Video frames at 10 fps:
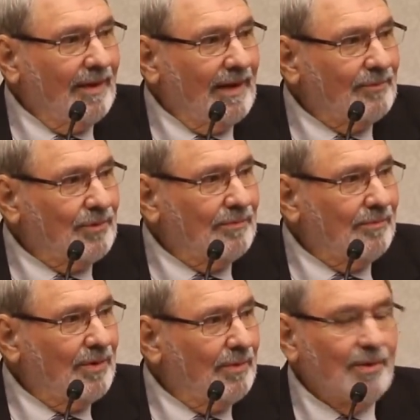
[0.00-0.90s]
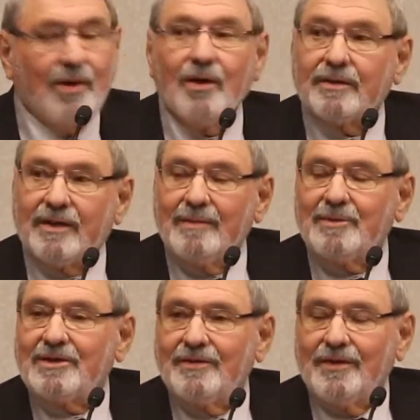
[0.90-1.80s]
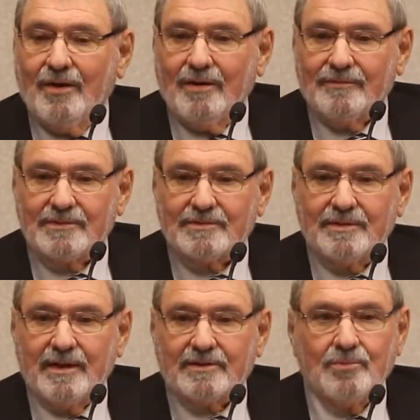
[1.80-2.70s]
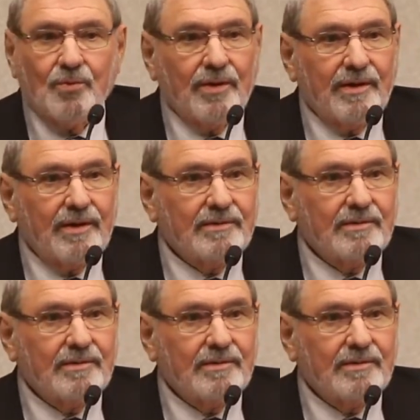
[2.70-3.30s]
And when Bill Bernard came into the office the next morning